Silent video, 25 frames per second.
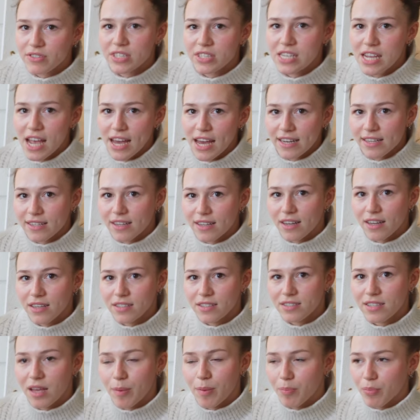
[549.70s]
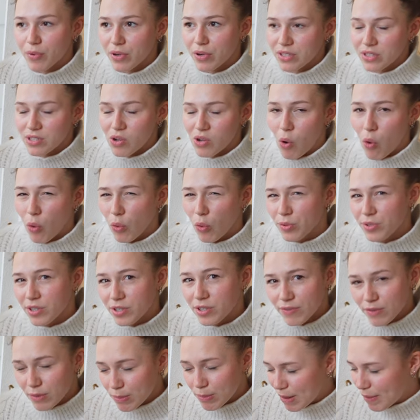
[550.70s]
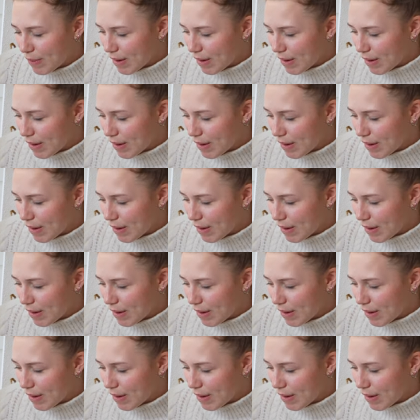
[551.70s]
to get a separate holder for my